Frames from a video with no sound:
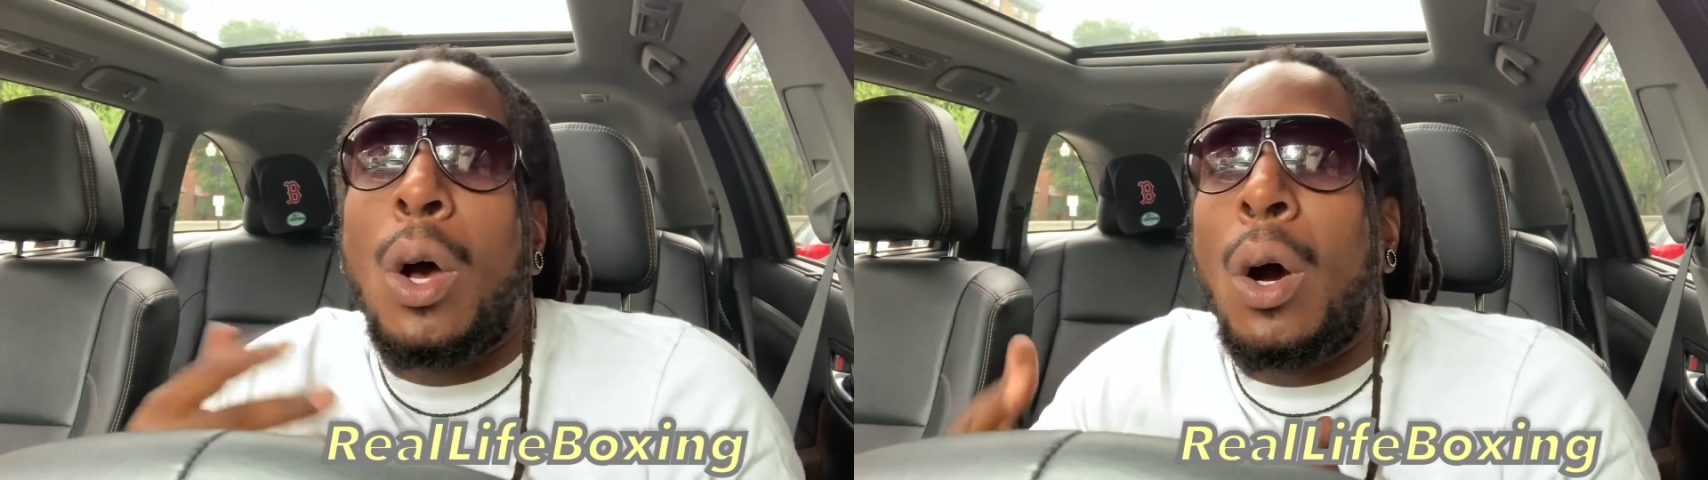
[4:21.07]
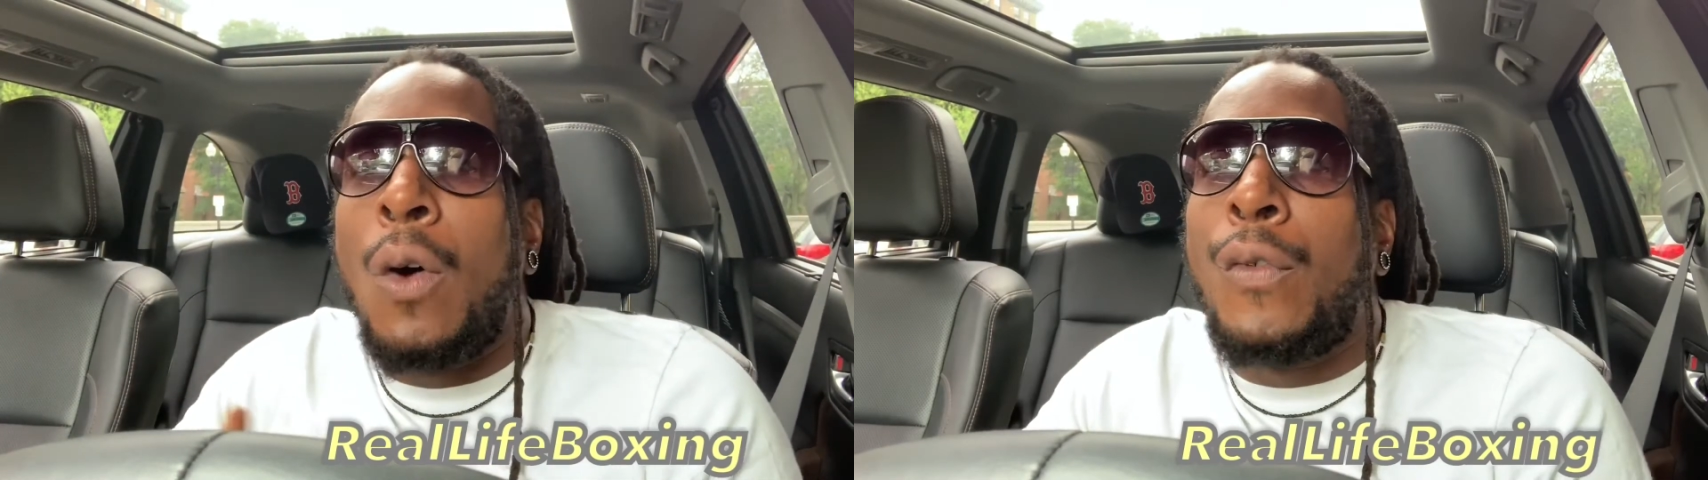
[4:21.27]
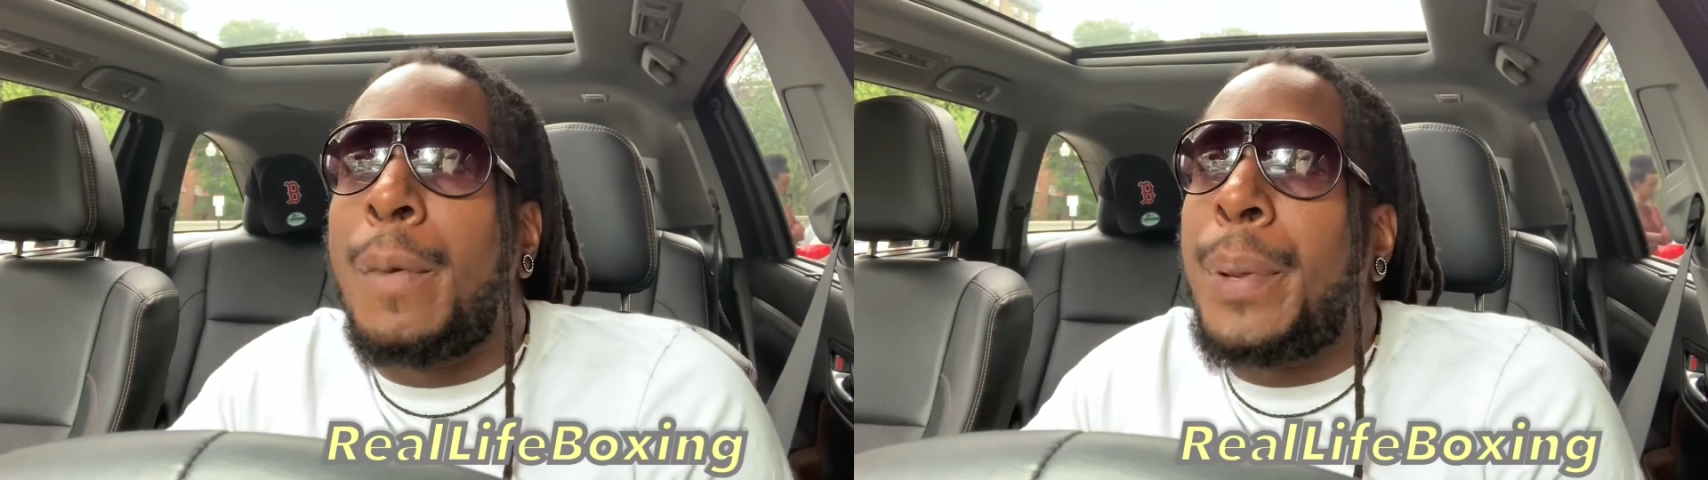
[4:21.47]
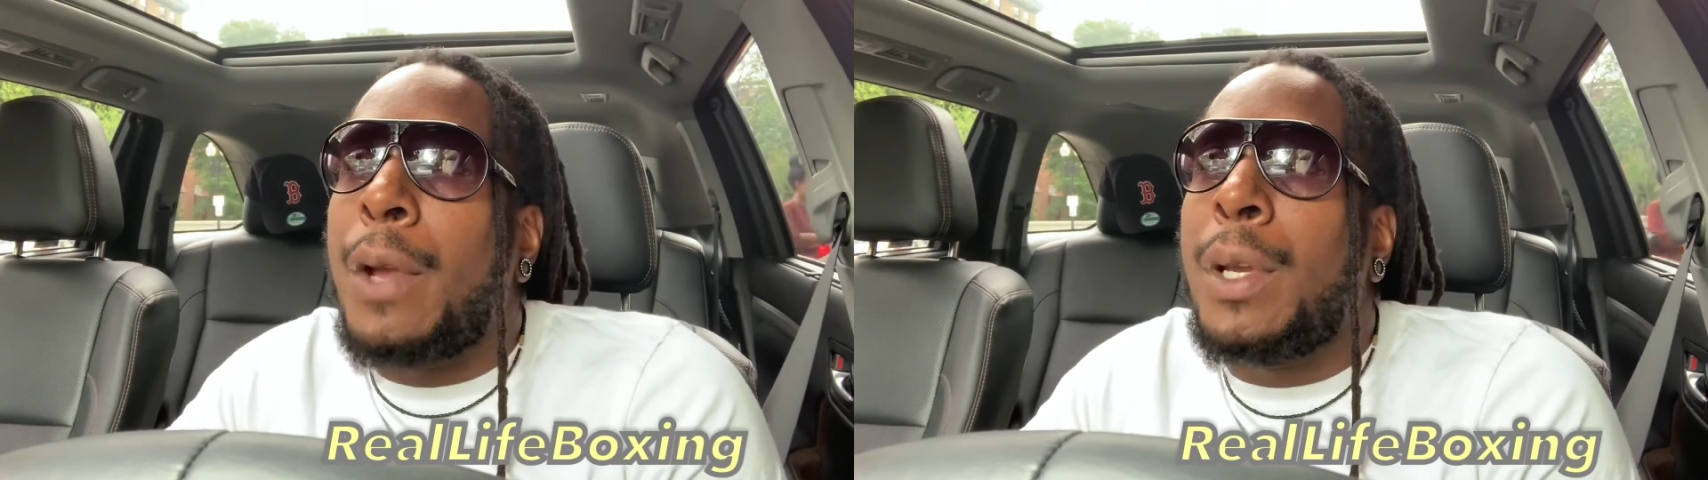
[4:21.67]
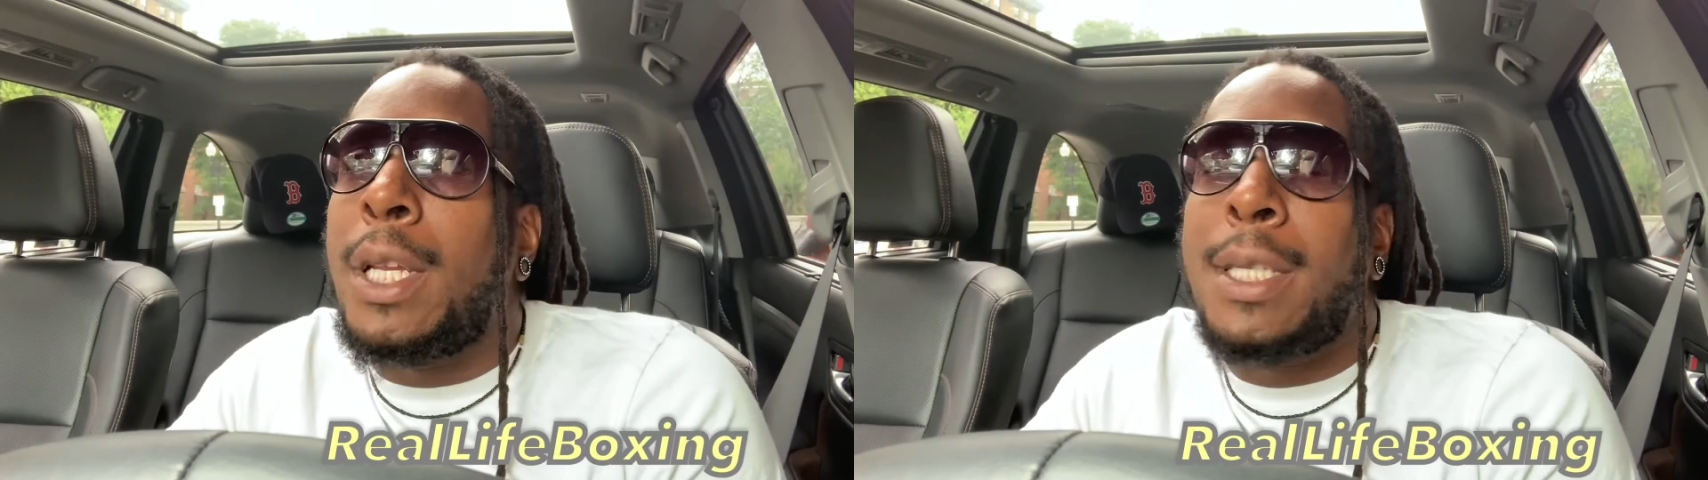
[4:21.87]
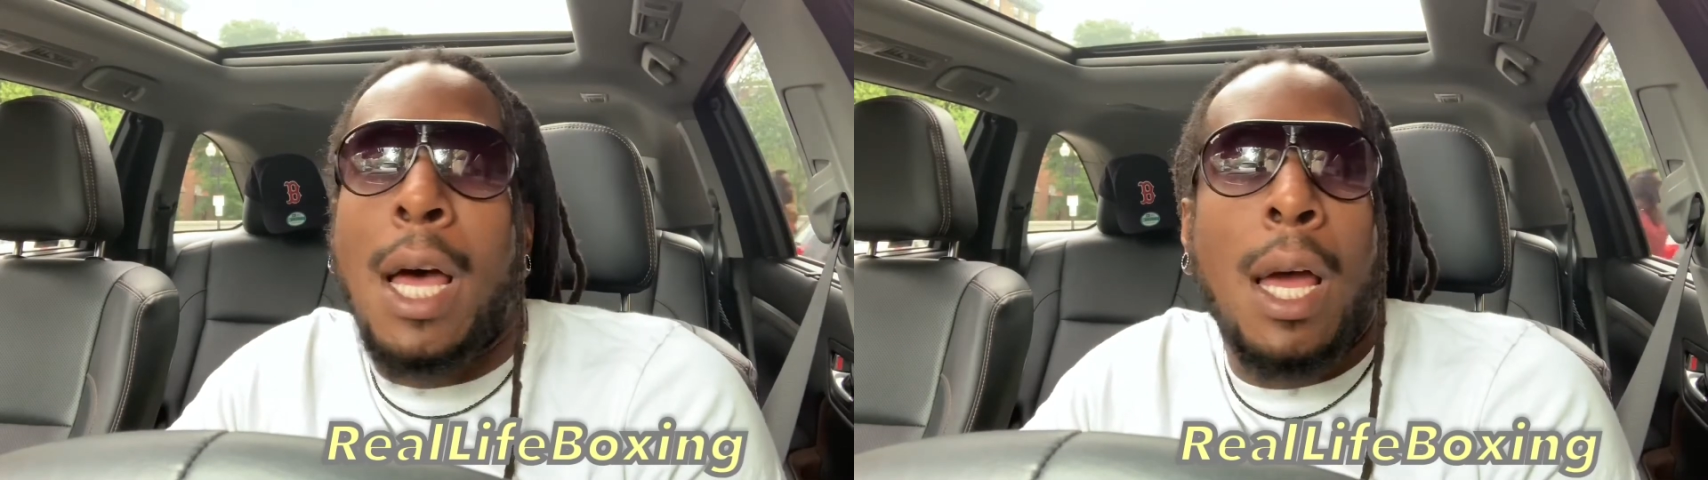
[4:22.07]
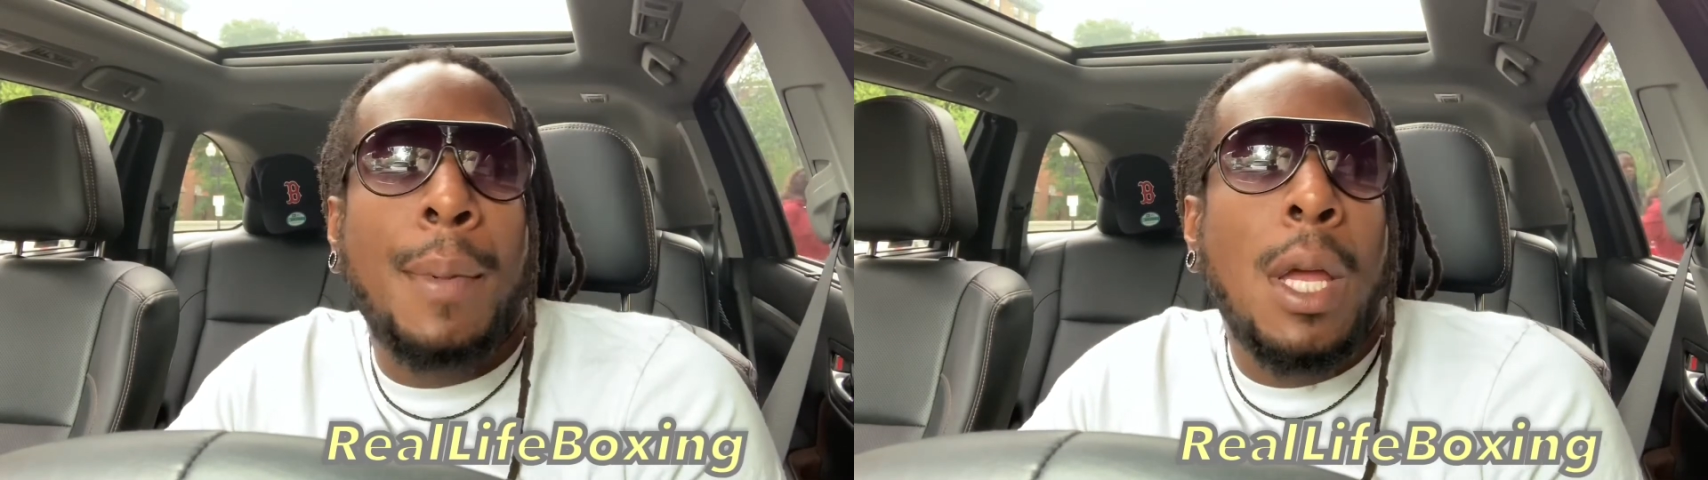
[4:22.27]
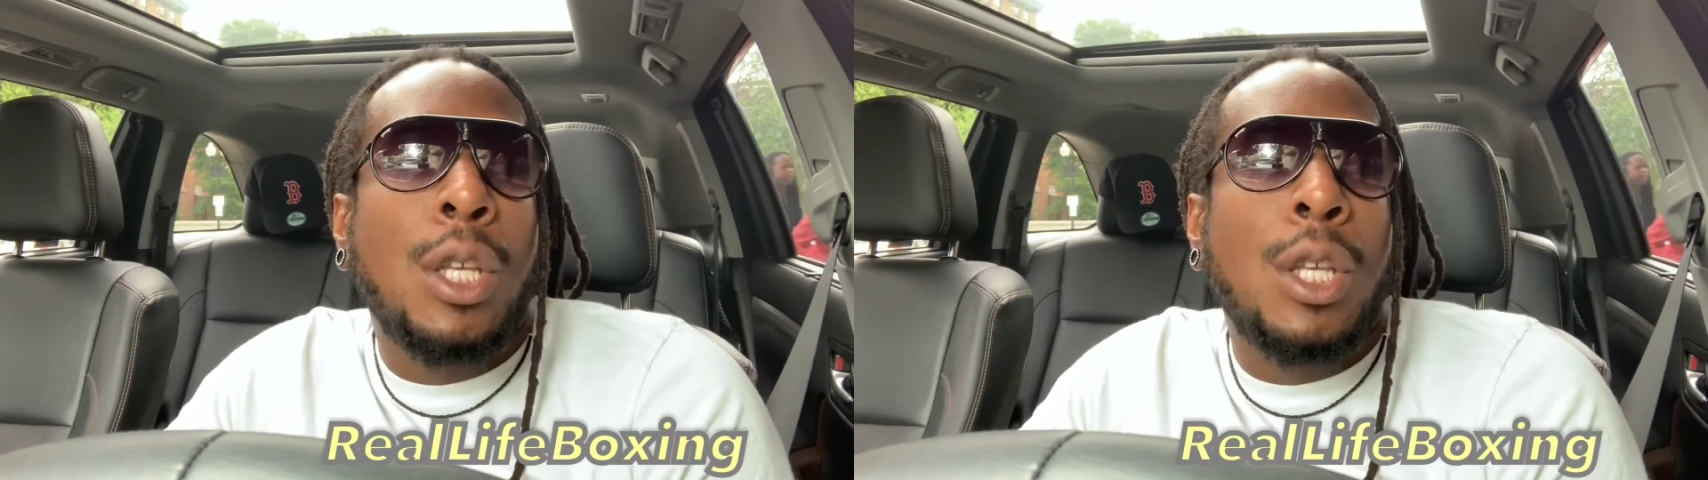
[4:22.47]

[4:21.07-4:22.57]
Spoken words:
over a period of time.